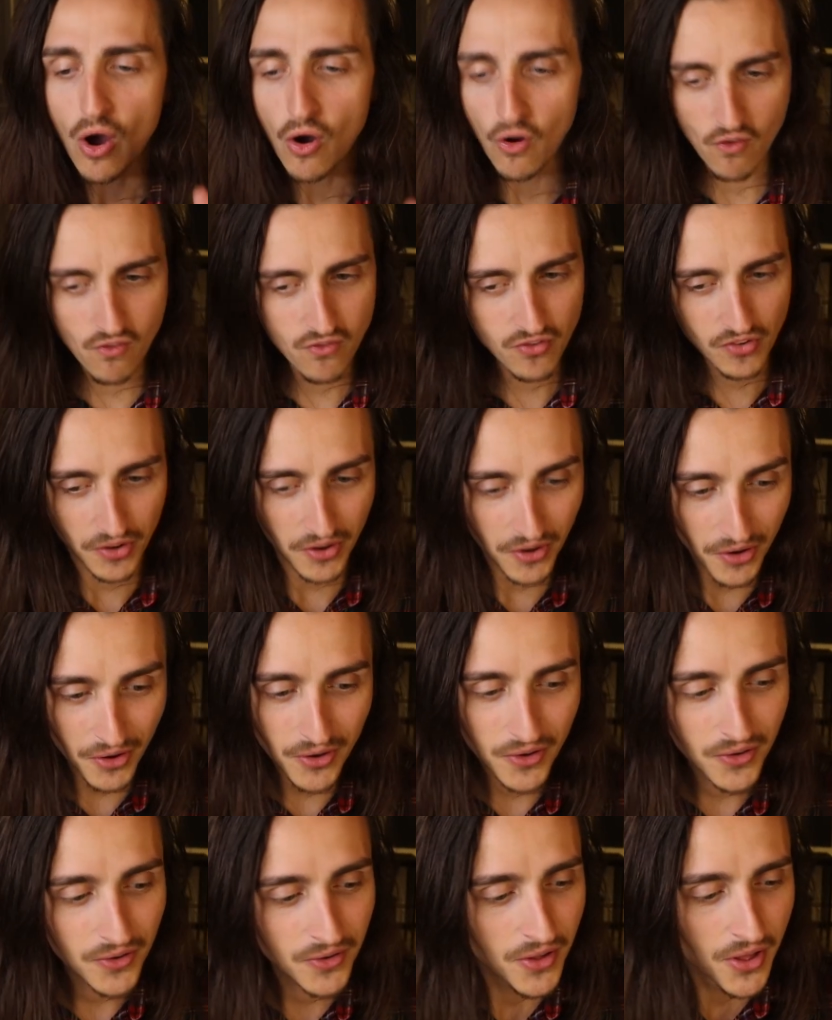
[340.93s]

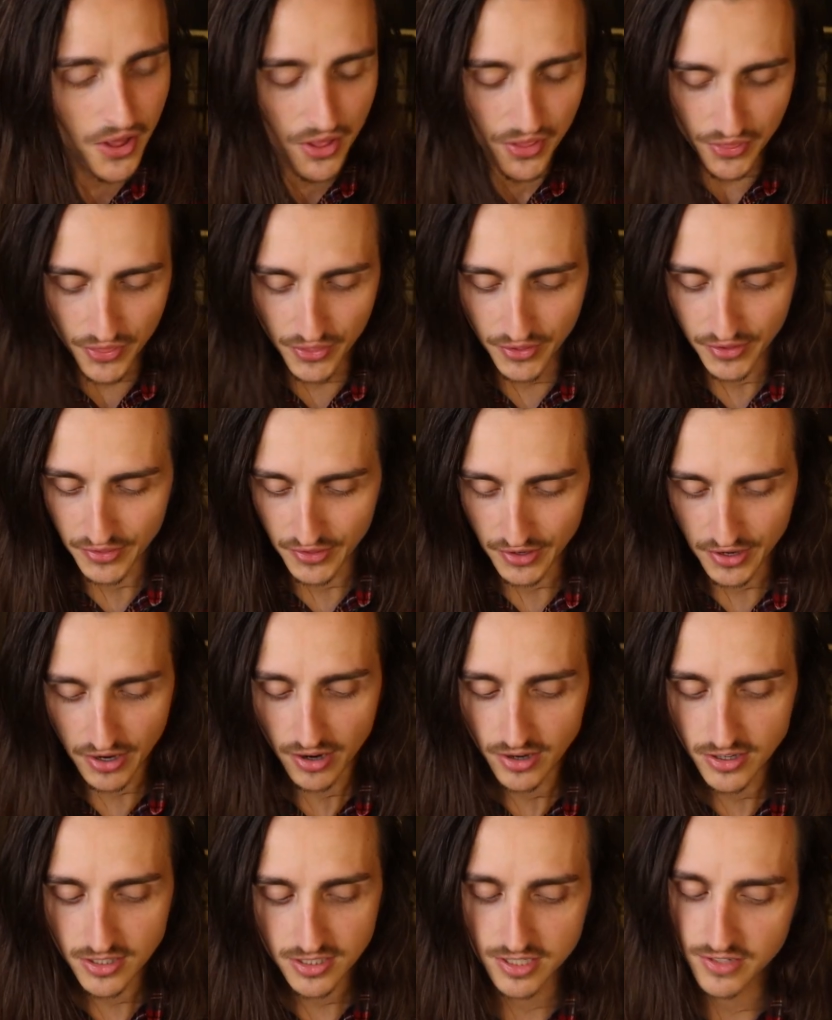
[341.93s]
overall, the, the
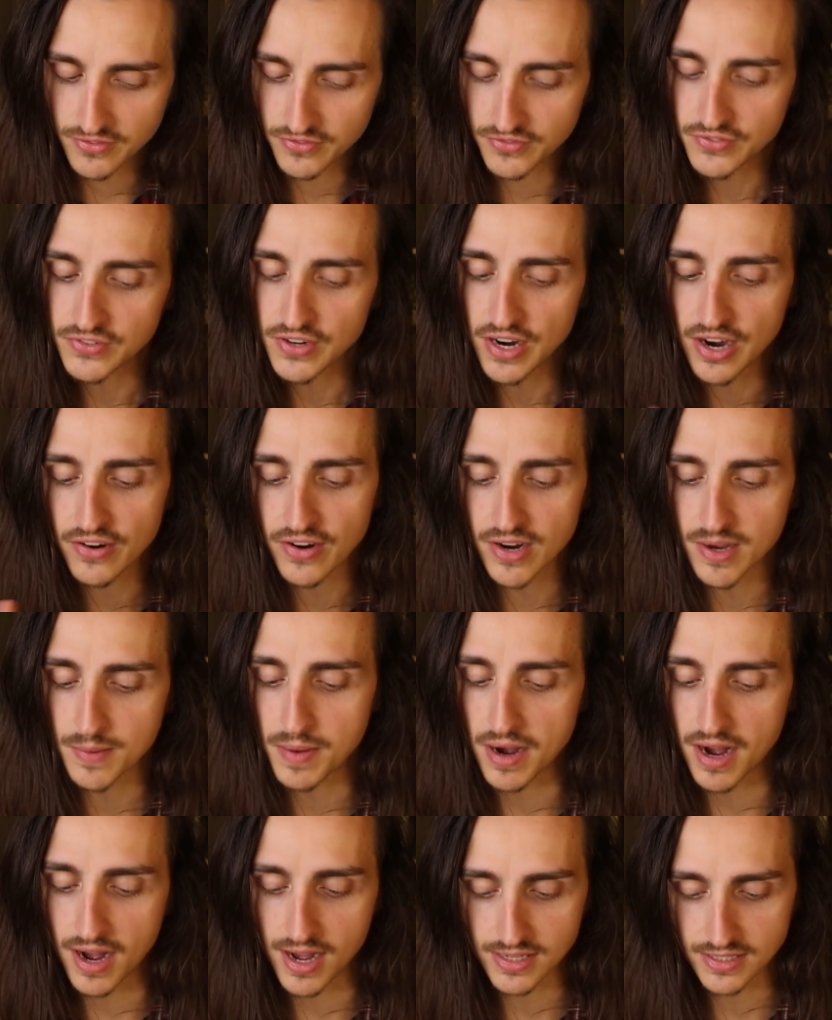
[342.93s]
cards are very
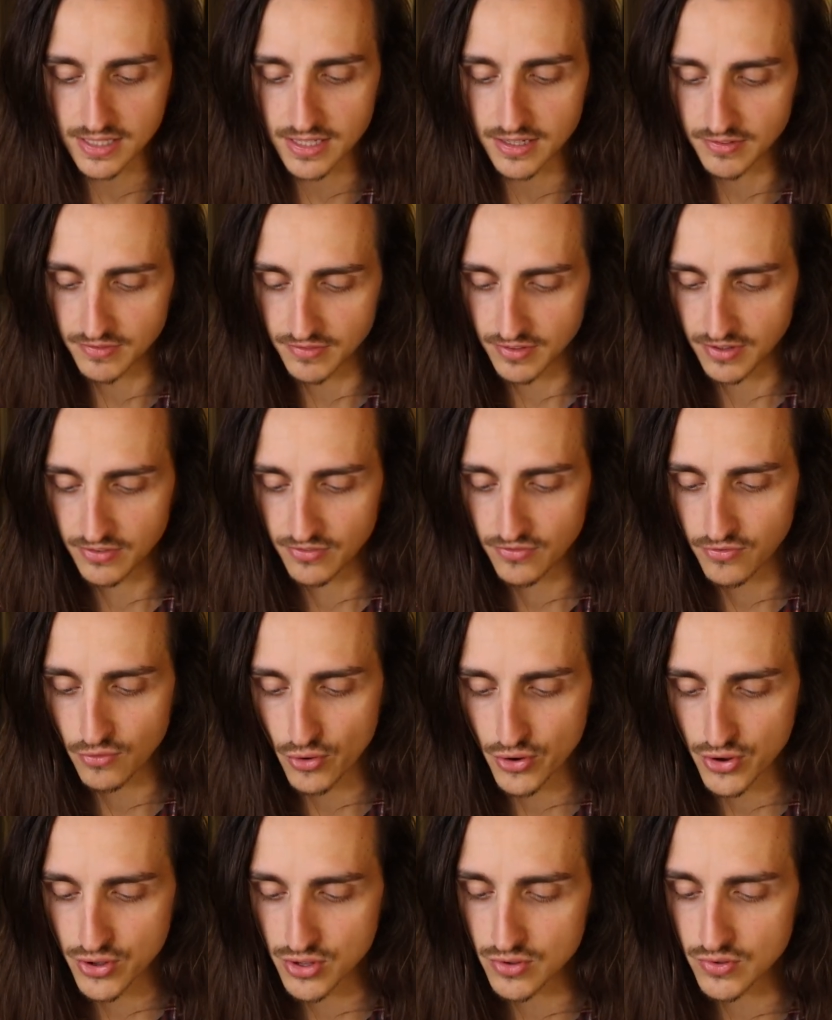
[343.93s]
positive
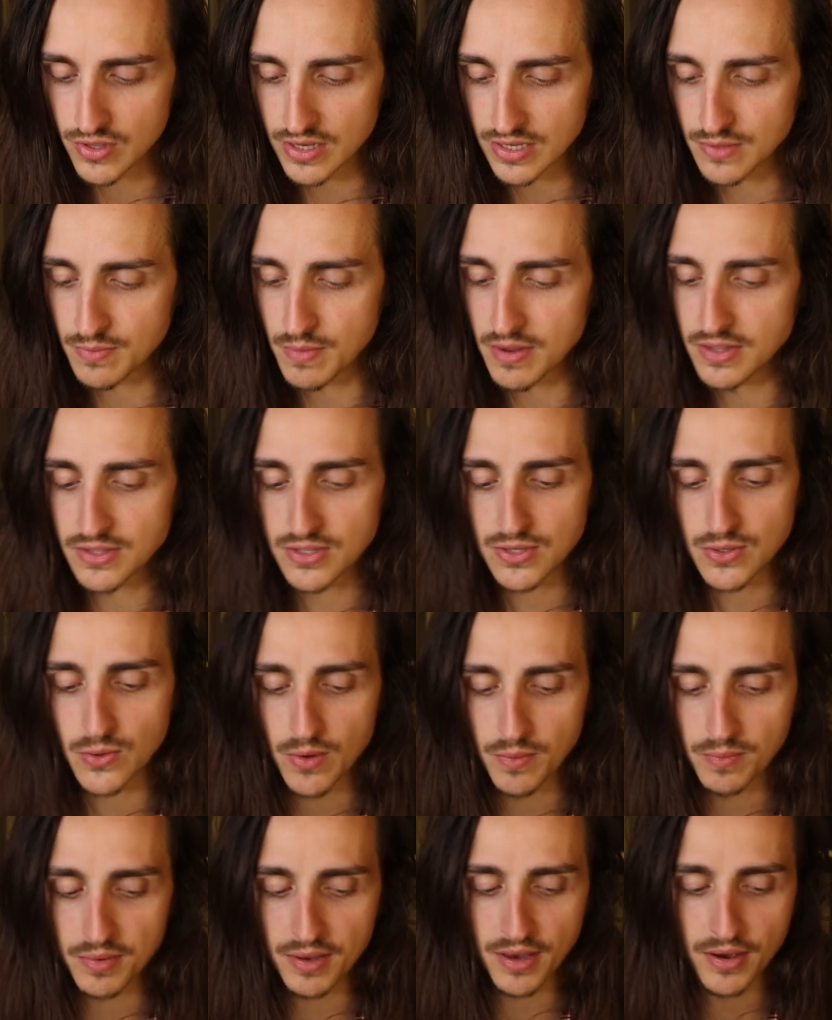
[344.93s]
for you this month,
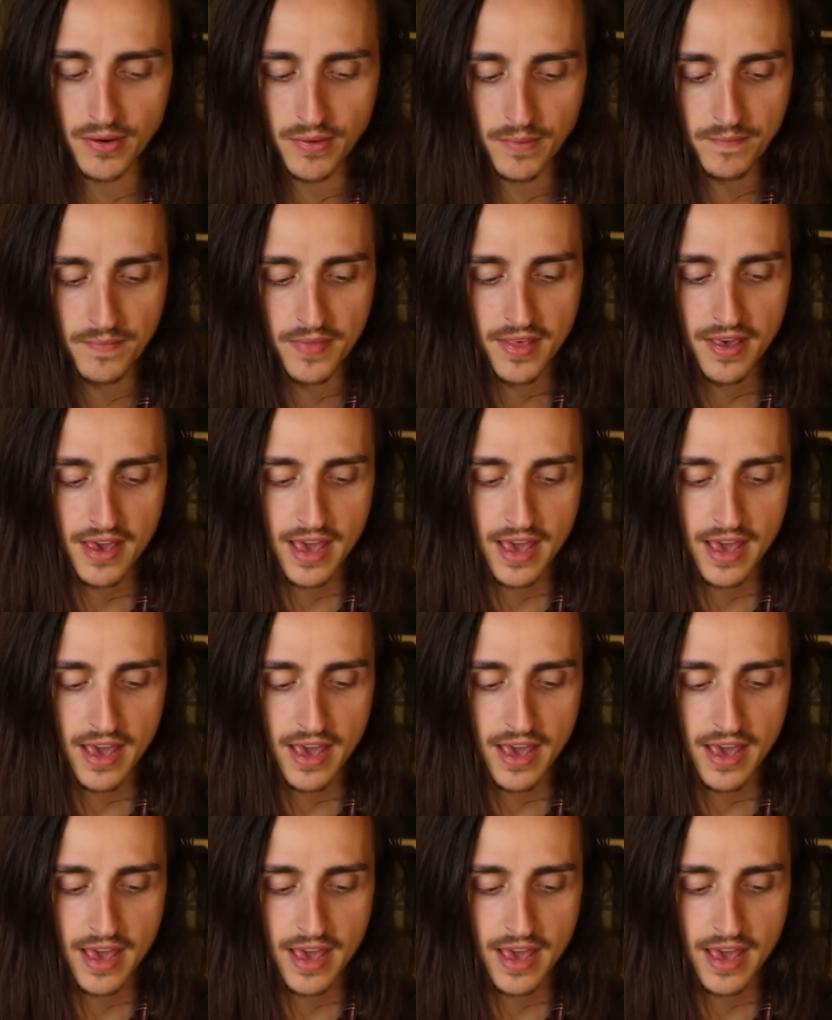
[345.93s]
Scorpio.